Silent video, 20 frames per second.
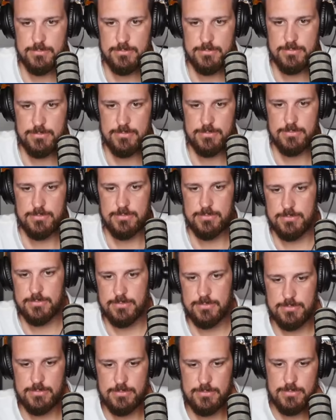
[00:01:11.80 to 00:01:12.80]

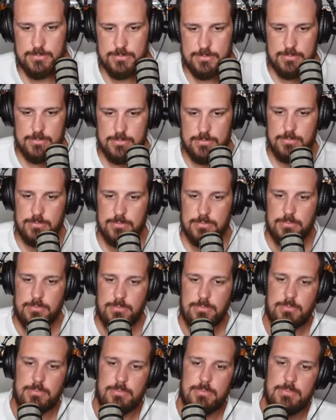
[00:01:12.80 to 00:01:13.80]

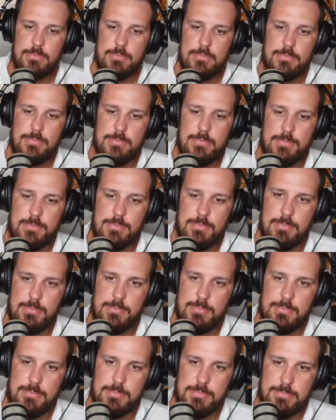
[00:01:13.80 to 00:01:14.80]

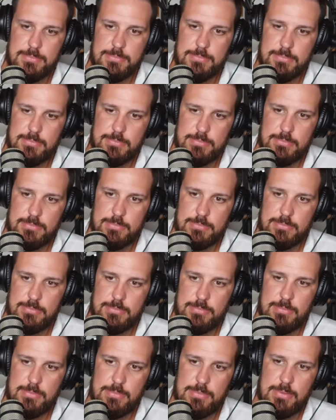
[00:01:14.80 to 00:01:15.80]

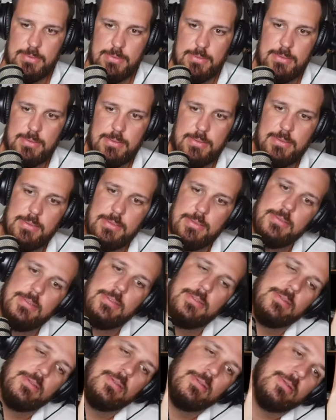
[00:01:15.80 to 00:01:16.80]

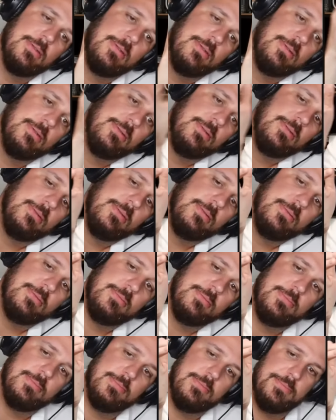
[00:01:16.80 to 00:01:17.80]

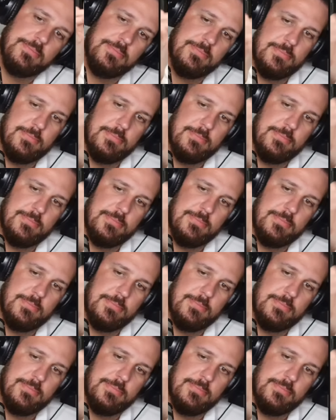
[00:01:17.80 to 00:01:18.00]
No words are spoken by the person on screen.